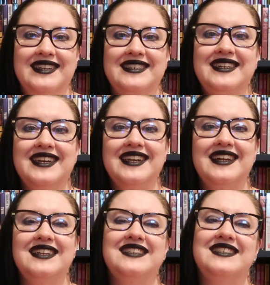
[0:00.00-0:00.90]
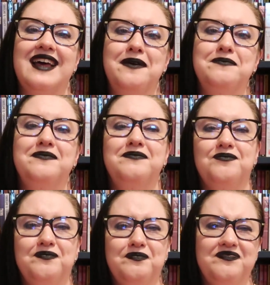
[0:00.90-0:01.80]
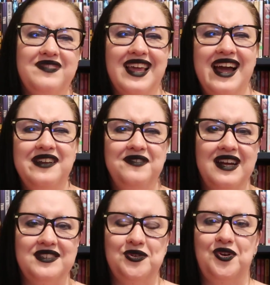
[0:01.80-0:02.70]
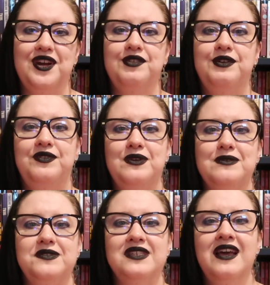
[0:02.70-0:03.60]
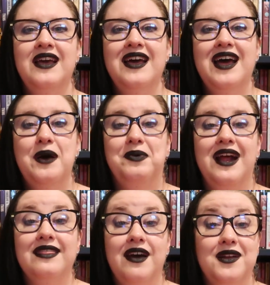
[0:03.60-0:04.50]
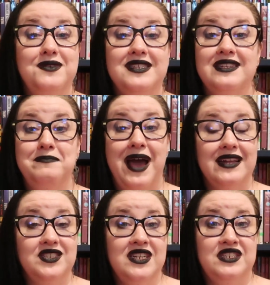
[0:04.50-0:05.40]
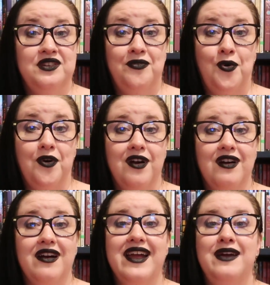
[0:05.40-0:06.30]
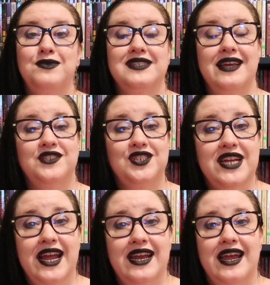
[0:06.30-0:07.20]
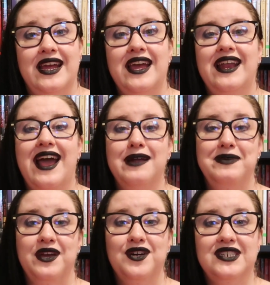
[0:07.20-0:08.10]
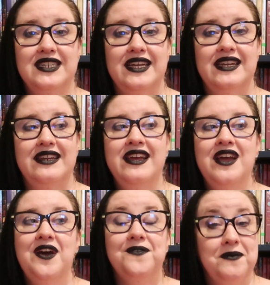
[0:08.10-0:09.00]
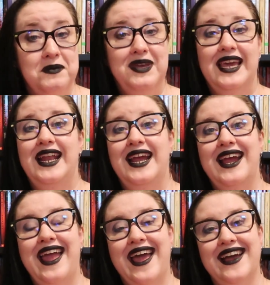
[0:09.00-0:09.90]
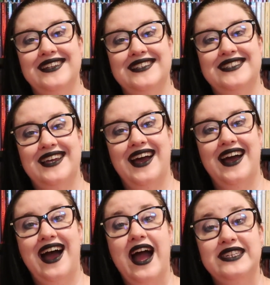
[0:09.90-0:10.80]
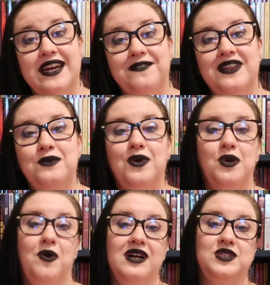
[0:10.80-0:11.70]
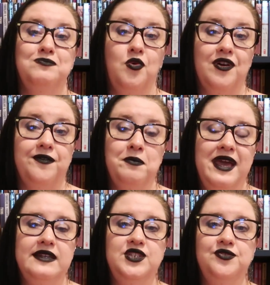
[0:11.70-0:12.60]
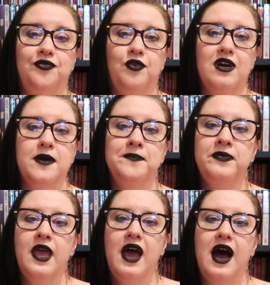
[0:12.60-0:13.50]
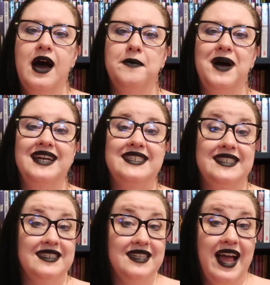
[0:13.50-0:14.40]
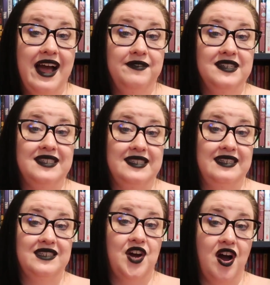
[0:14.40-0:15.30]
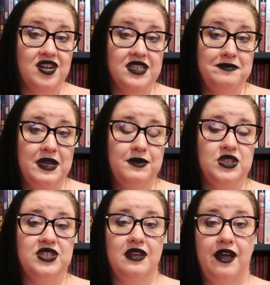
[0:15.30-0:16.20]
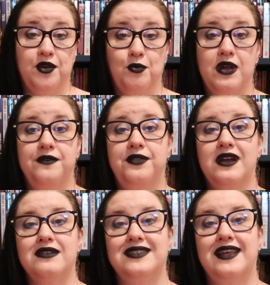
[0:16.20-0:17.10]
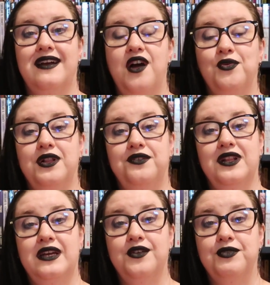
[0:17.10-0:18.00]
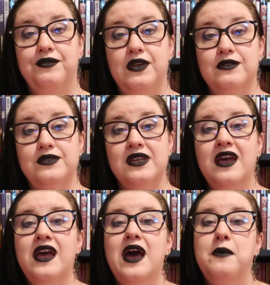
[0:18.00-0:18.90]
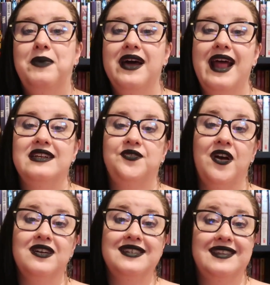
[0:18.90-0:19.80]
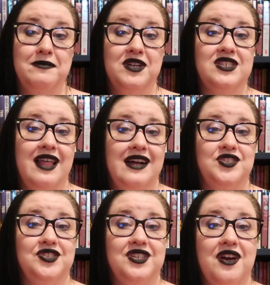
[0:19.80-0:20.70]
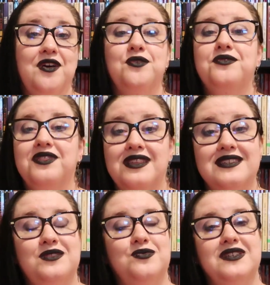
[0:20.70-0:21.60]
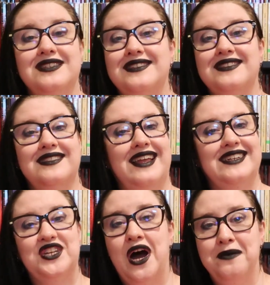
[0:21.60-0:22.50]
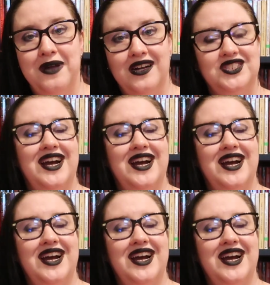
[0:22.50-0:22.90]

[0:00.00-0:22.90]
It did get some kind of not so great reviews, but I thought it was an imaginative horror. It was entertaining. It had me hooked in from the beginning, and uh, I definitely want to watch more from A24. Um, I still haven't seen Talk to Me, which is another one of theirs that got really, really good reviews. But as far as summer slashers go, this was like top notch.